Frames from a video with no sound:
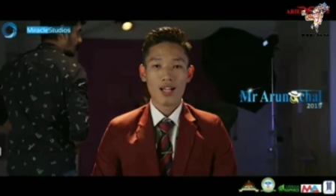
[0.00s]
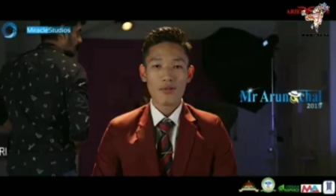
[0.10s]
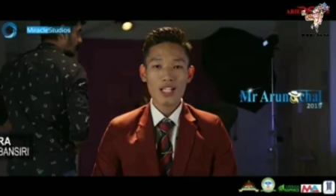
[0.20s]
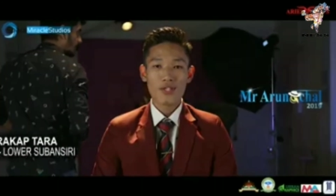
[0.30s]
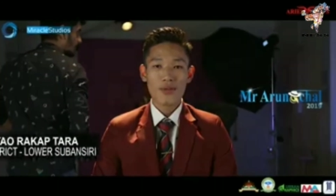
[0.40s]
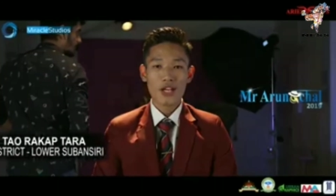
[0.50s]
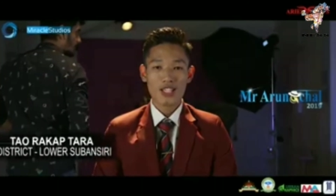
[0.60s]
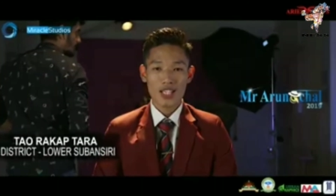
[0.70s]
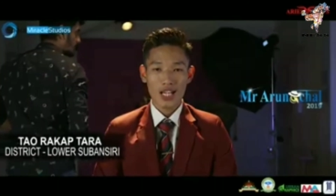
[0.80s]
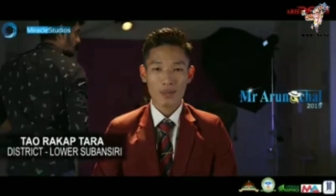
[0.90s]
Always be
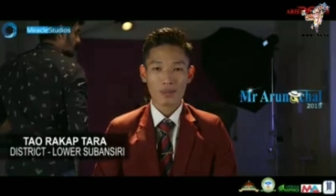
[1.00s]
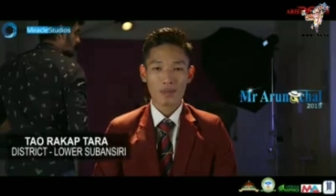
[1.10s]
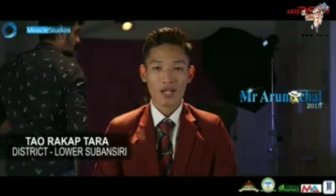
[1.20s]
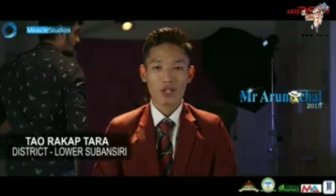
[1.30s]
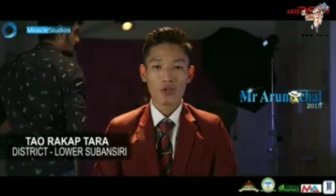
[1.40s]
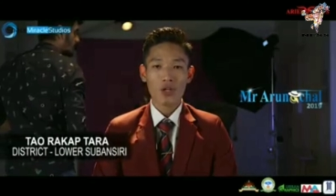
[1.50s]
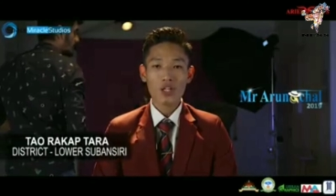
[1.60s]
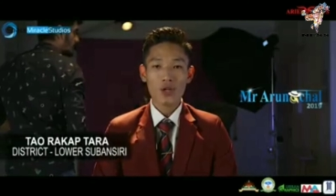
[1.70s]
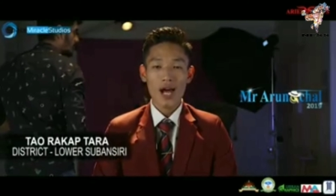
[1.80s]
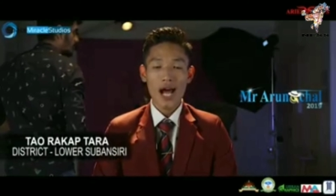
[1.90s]
yourself. Do
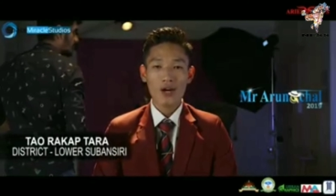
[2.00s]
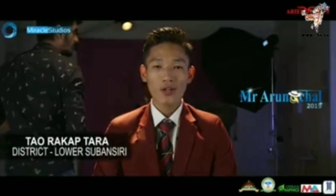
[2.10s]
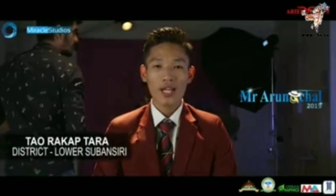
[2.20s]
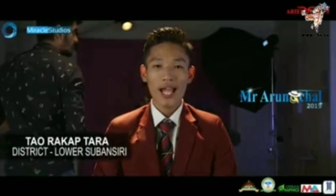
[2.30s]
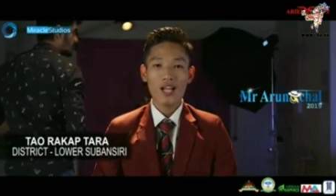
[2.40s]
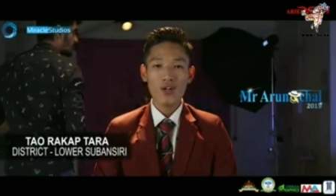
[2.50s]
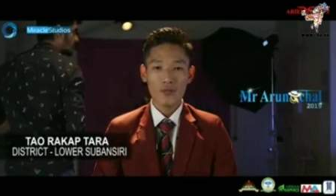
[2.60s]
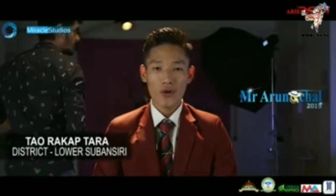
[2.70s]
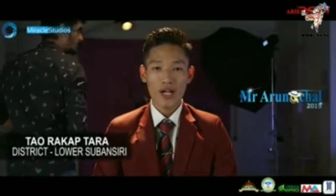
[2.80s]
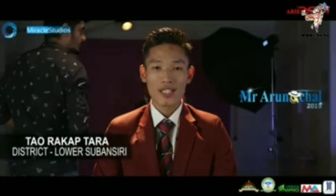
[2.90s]
not go out and
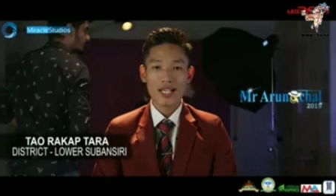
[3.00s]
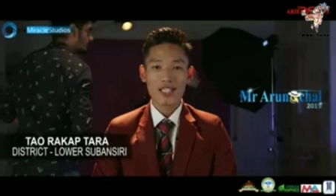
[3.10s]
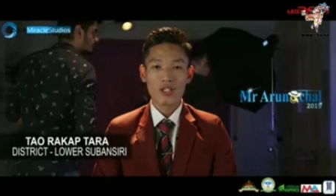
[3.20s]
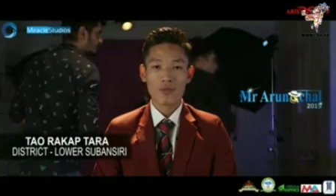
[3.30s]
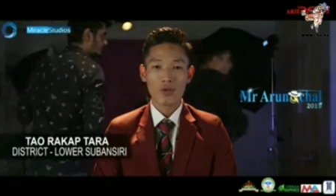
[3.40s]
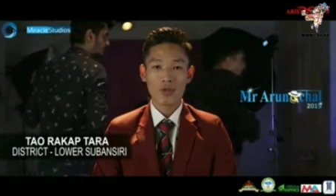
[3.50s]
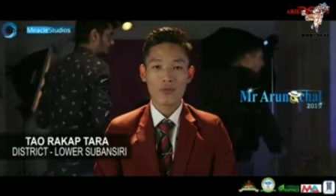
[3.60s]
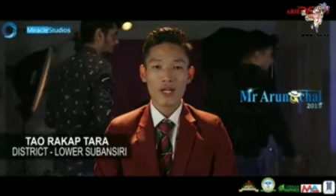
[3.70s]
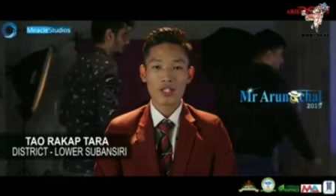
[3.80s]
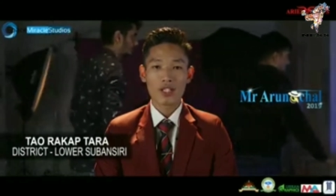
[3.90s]
look for a
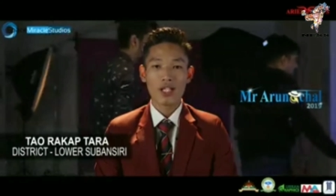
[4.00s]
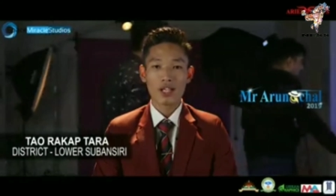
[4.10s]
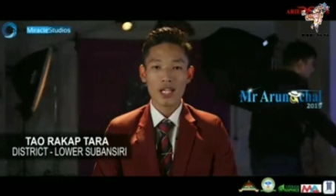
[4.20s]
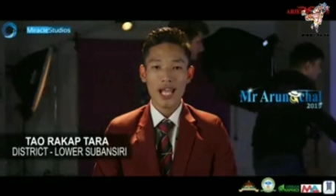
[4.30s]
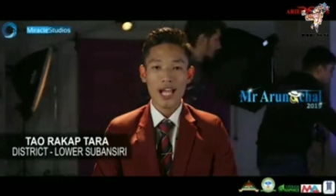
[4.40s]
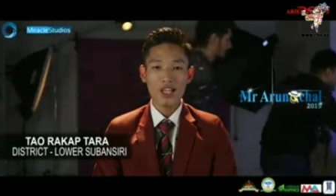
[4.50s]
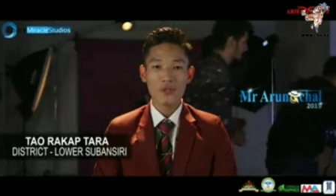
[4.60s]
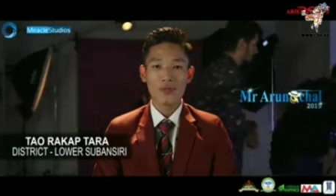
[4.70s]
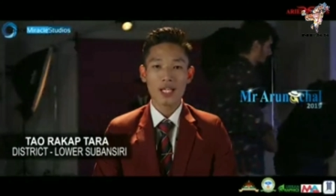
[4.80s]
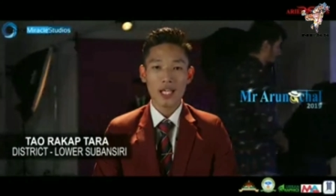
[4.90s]
successful personality
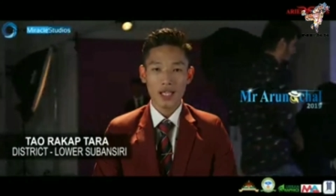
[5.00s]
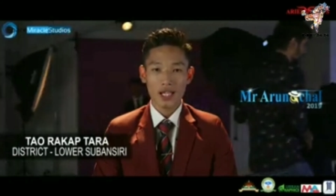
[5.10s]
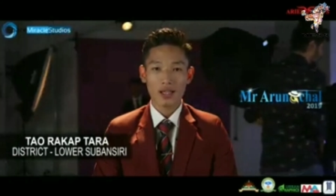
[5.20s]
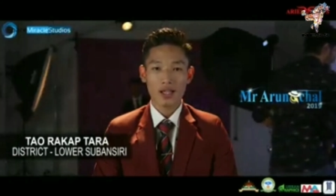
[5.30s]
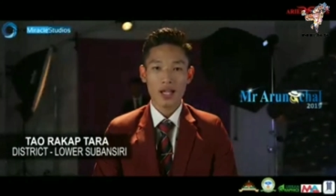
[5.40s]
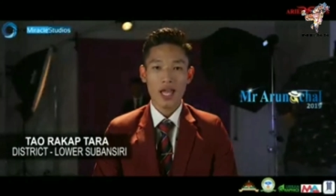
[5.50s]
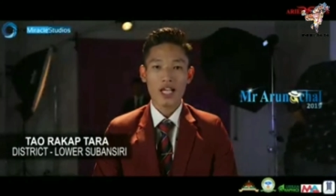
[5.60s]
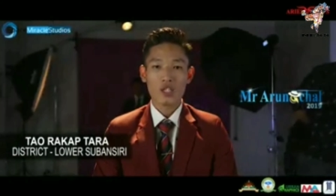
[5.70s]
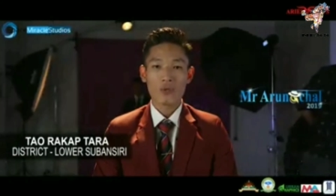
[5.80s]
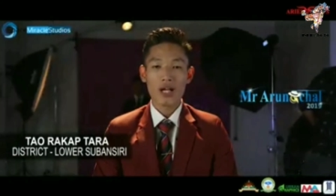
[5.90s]
and duplicate it.
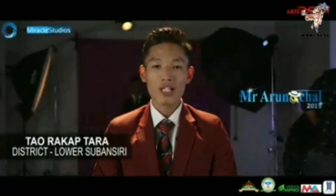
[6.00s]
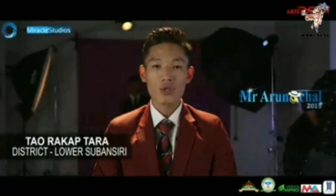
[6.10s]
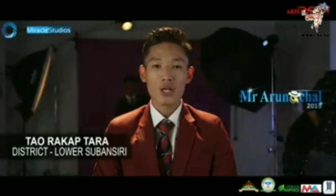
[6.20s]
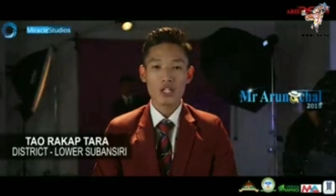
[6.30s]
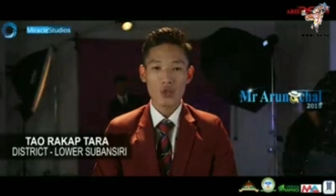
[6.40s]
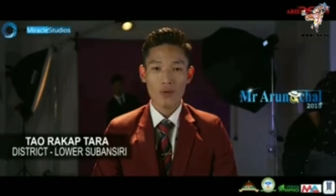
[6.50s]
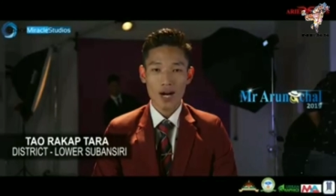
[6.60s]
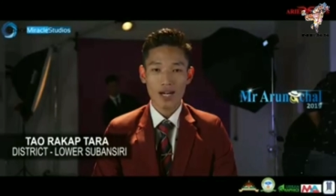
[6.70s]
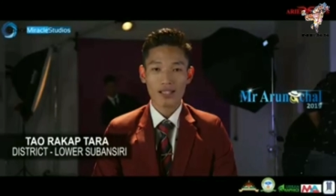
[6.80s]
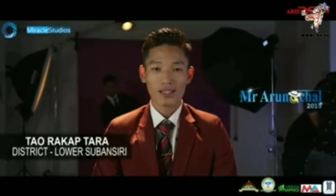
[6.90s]
Express what
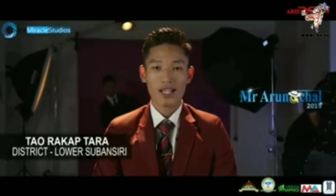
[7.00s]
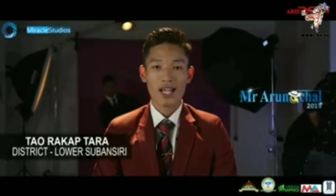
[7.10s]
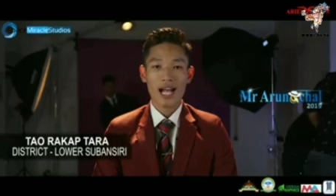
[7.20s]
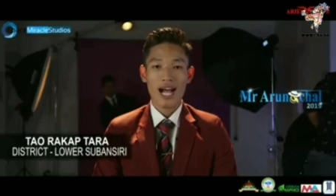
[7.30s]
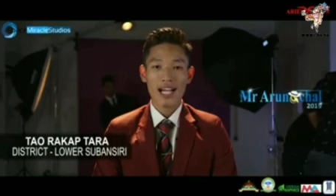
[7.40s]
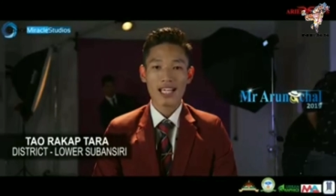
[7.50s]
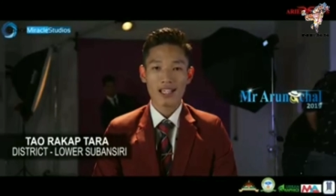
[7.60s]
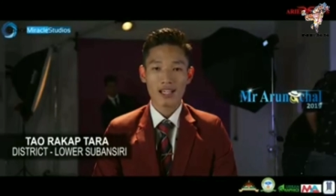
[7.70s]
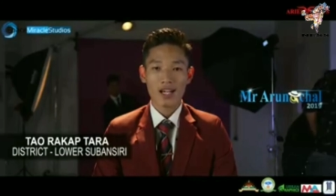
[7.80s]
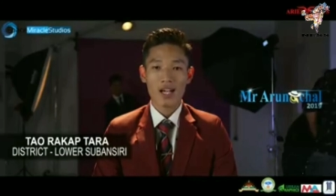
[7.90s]
you are.
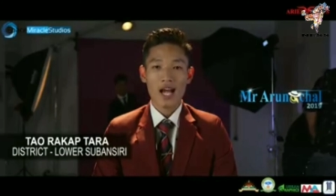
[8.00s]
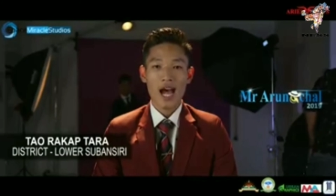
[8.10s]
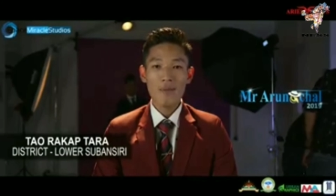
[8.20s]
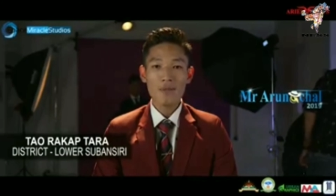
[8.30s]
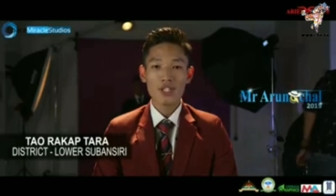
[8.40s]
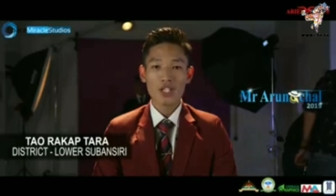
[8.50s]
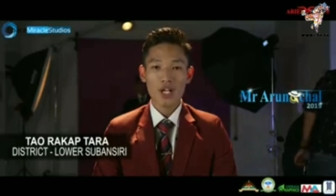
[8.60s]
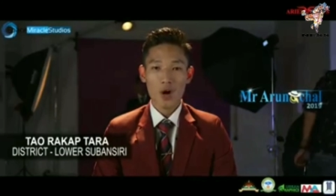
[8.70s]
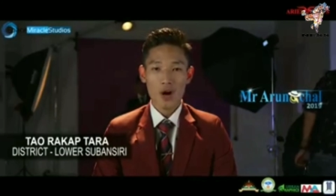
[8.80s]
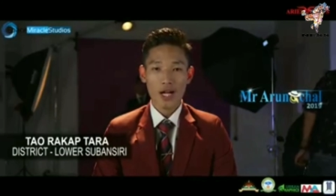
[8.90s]
Hi, I'm
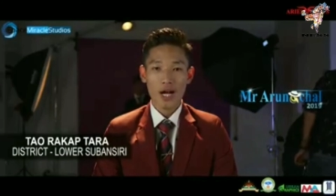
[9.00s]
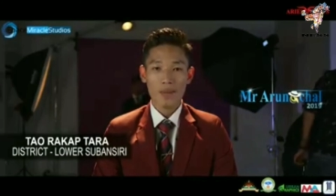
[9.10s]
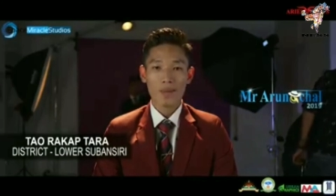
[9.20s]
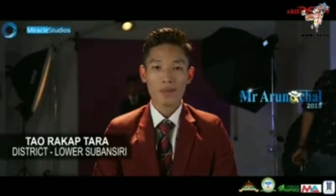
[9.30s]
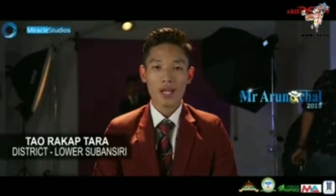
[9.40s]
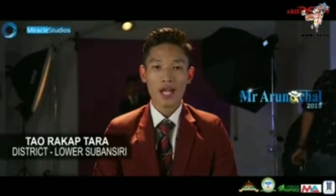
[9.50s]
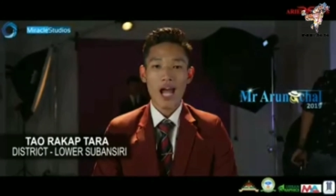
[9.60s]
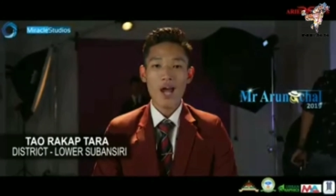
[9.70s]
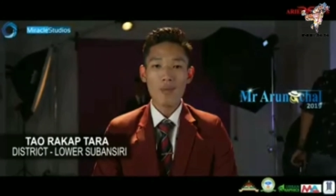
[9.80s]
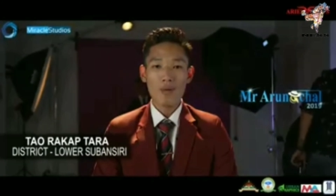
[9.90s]
Mr. Taurakap.
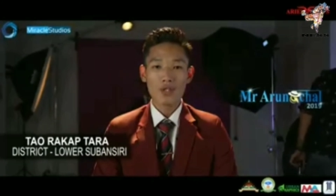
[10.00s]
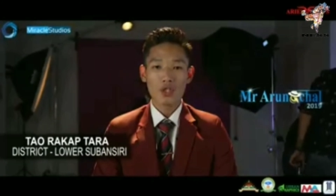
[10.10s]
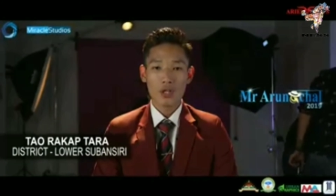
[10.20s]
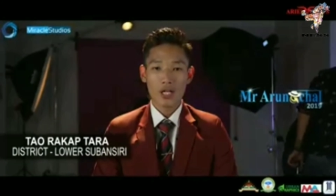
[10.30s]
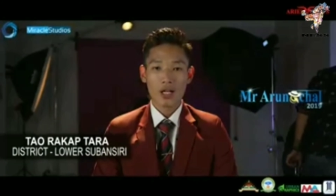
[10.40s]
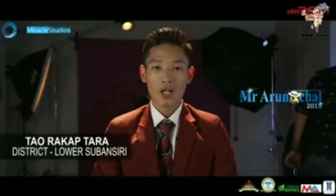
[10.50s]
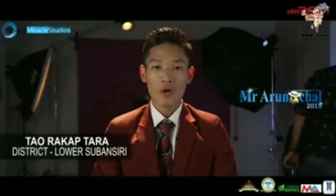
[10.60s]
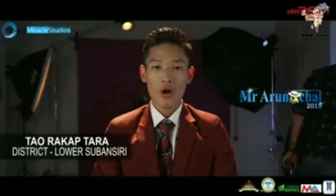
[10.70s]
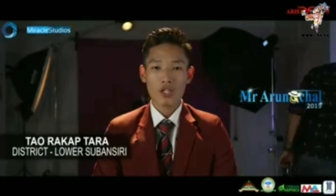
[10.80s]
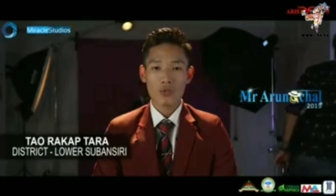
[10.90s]
I'm from district
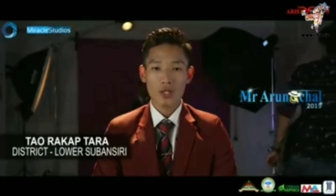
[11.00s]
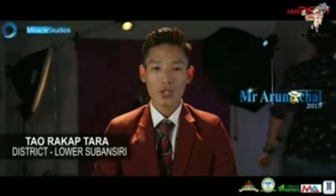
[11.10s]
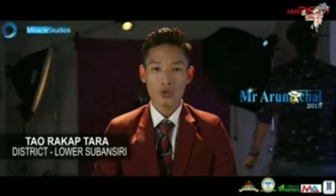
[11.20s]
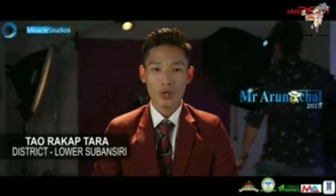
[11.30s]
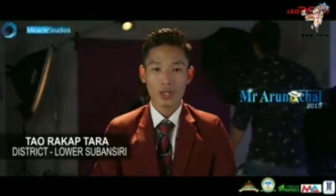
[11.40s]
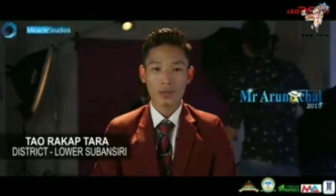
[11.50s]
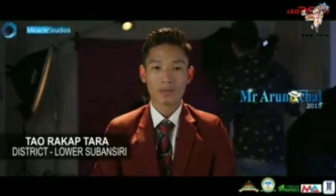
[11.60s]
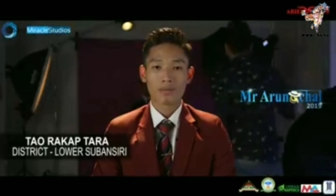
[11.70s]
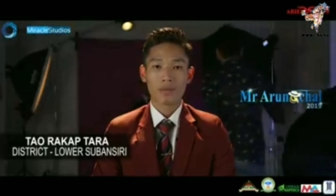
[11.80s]
Lower Subansiri.